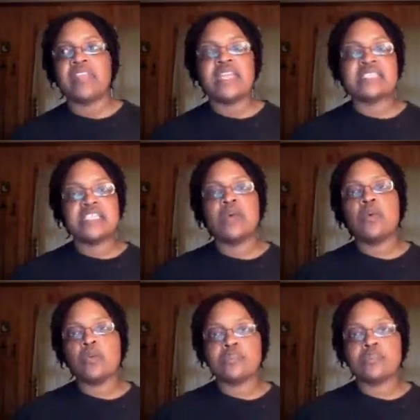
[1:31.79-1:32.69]
it
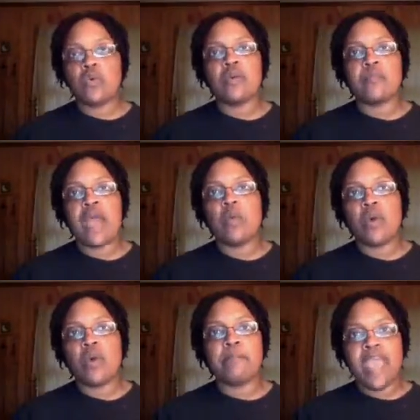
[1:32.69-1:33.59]
still was more about
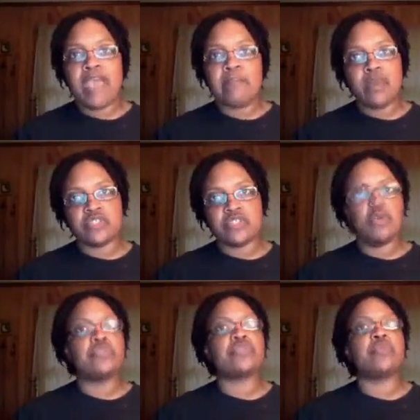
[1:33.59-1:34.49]
what Batman was
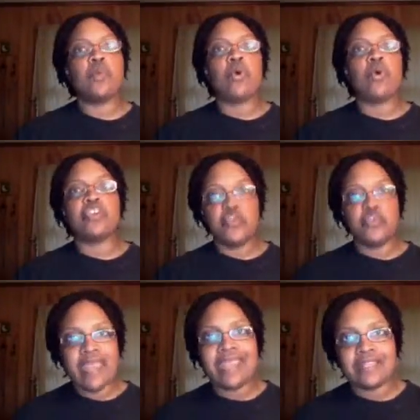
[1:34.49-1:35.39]
going through, more on a
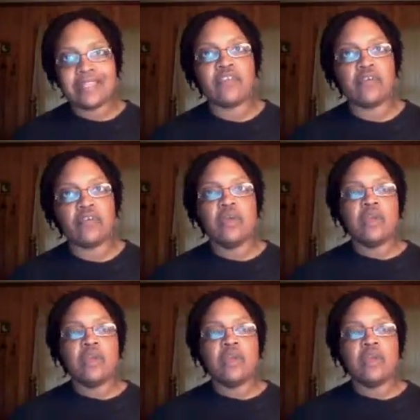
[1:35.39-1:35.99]
humane level.